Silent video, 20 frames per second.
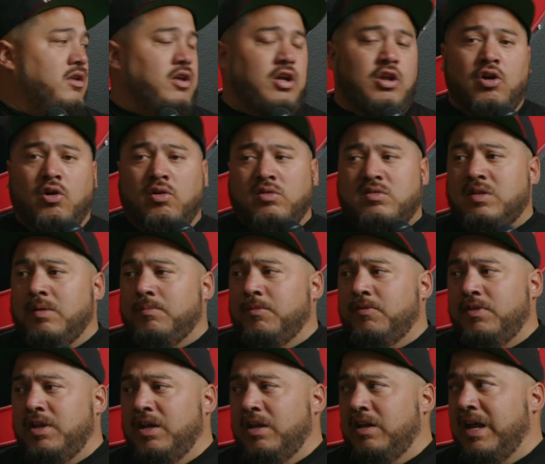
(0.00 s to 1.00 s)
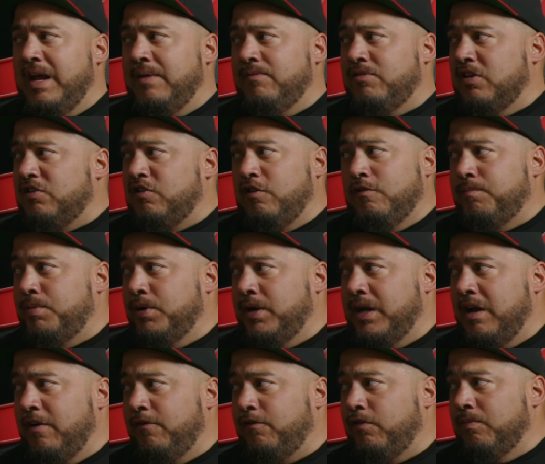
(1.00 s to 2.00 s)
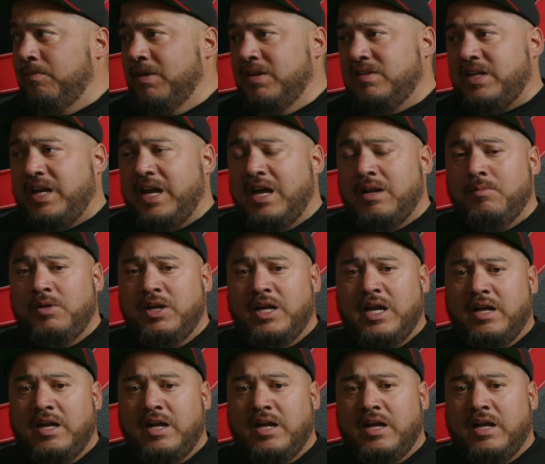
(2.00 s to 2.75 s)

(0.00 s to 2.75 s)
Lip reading: You know, some of the names that you've put out from this academy,